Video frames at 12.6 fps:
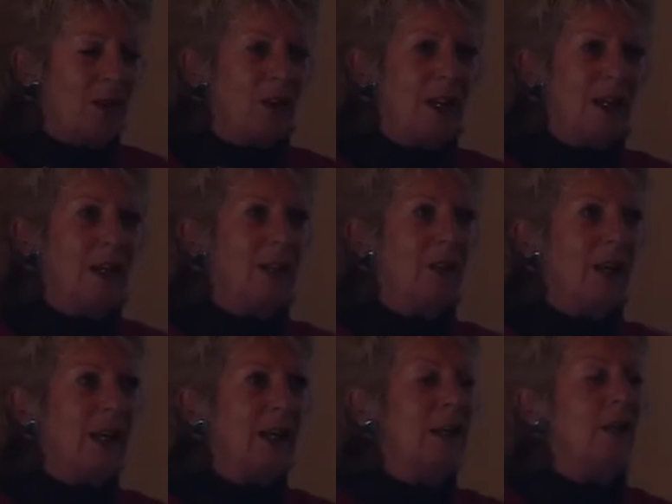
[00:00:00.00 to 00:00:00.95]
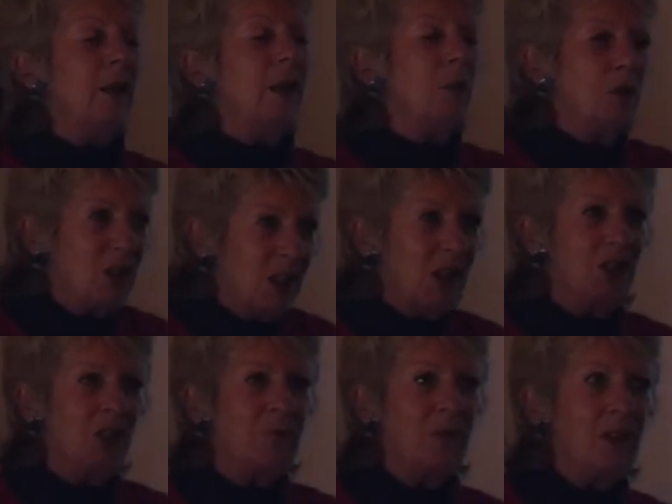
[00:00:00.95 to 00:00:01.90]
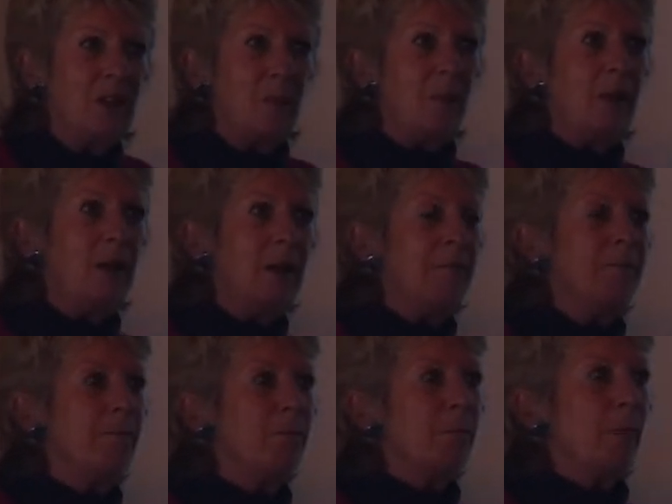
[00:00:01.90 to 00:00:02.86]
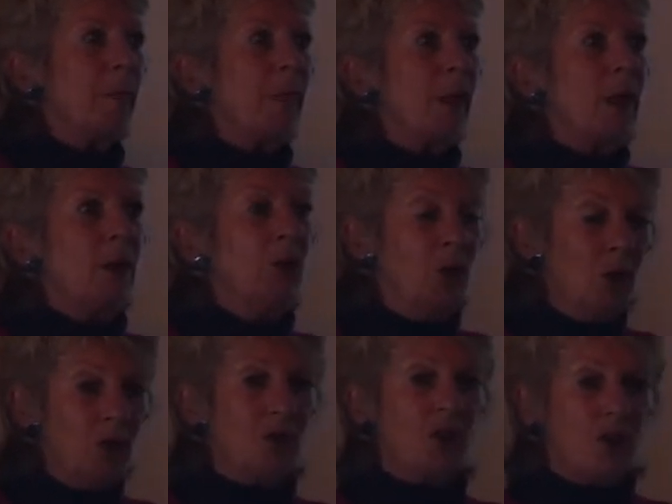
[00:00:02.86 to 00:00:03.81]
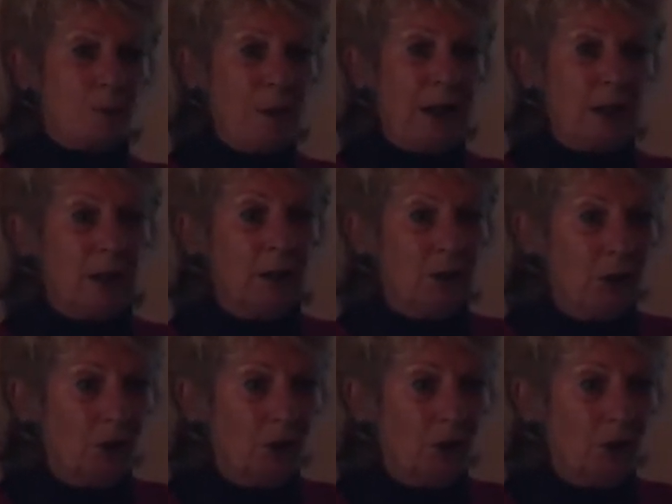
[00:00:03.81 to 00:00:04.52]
they were teaching me to be non-judgmental and